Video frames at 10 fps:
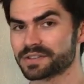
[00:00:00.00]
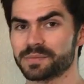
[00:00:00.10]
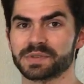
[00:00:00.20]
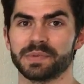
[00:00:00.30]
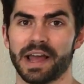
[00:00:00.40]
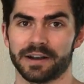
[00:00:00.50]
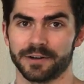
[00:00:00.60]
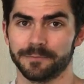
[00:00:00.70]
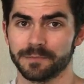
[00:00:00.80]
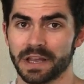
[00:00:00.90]
some
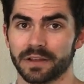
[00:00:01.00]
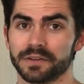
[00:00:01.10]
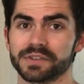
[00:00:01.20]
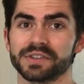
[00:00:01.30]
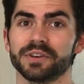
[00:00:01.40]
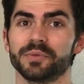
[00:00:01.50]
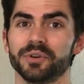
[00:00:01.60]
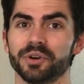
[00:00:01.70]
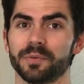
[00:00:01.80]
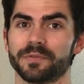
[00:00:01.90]
splatter. There's still
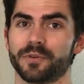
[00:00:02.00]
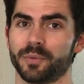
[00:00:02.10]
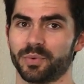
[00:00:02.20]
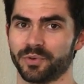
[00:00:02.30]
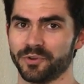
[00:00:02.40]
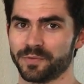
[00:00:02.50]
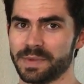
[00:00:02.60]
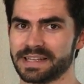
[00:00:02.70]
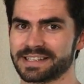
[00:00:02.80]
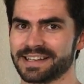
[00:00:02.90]
room for
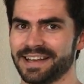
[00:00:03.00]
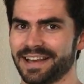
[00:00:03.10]
improvement.